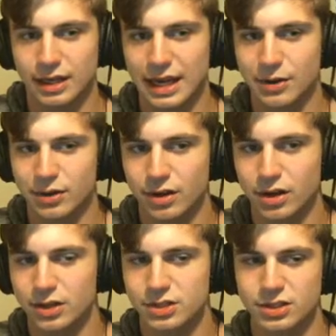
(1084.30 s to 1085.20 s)
counter the
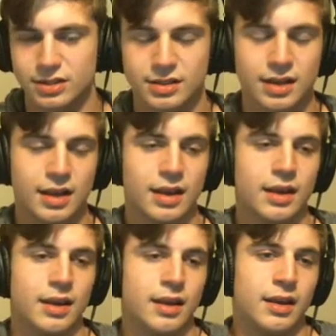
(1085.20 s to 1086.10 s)
archers.
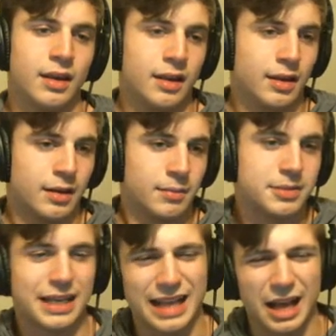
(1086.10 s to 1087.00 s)

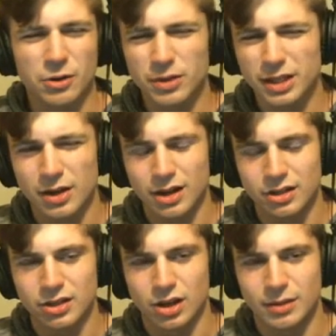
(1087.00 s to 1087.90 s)
Besides that, I don't really know how
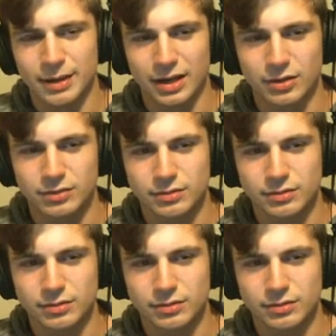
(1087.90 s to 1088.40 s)
you go about